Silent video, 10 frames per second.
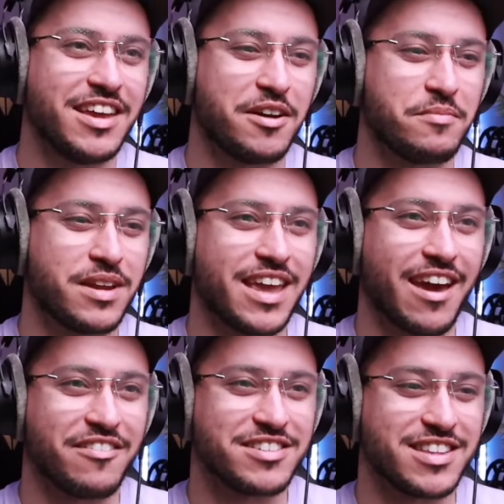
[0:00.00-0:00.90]
many
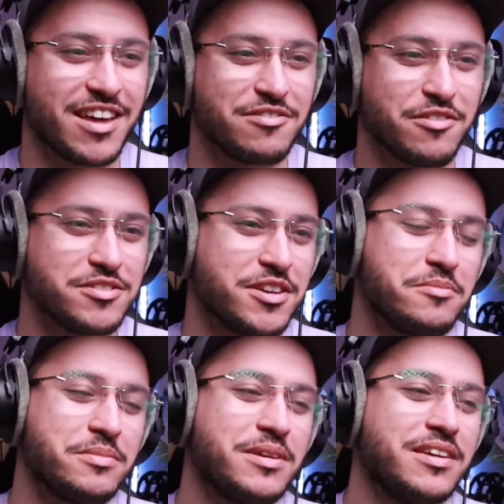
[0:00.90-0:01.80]
errors that throws
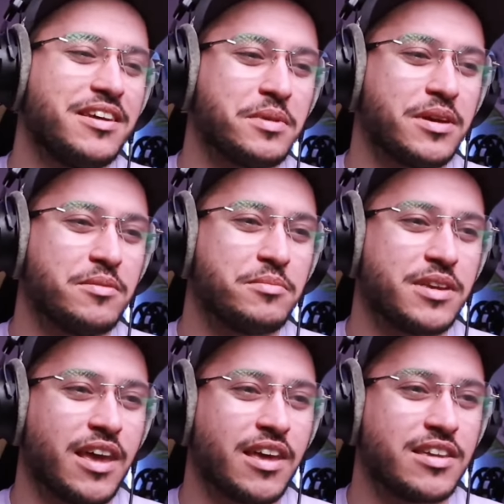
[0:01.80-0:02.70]
up. But
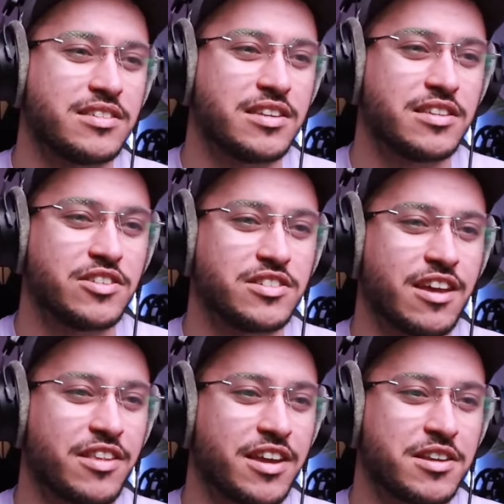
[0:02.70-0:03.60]
yeah, it does
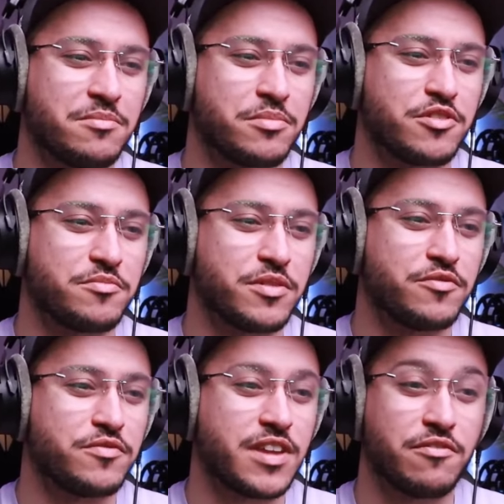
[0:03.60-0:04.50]
sound like an improvement,
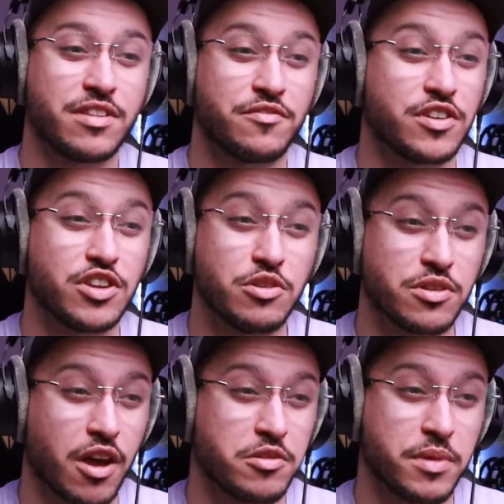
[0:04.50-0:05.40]
definitely for new
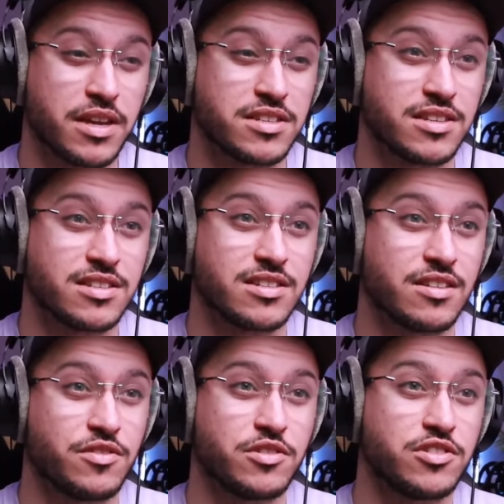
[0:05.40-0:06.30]
code bases.
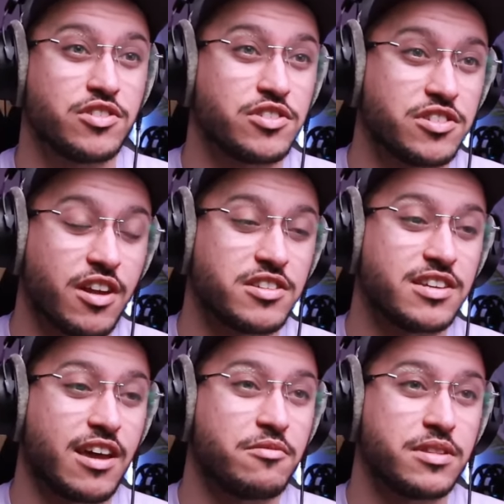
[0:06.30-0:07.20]
If you're just starting
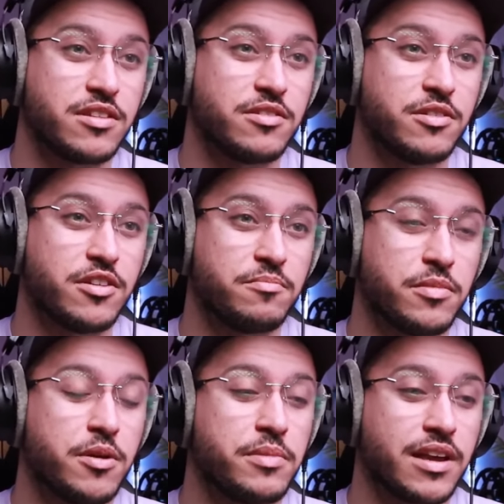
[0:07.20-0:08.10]
out with a
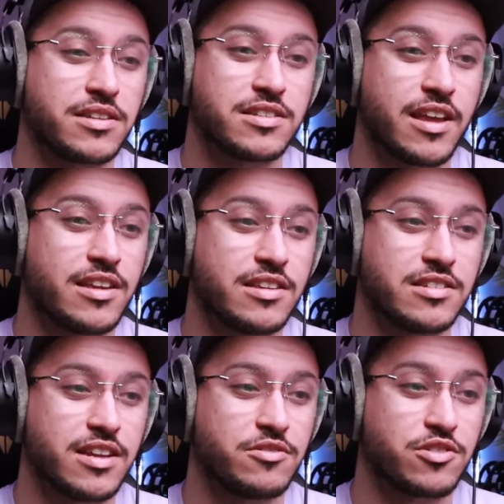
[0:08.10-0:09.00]
blank slate, it
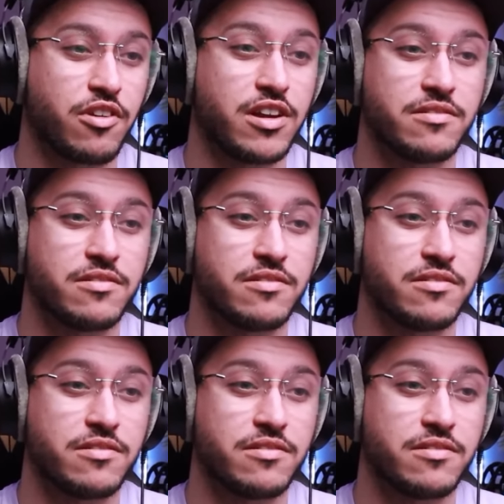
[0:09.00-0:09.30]
sounds great.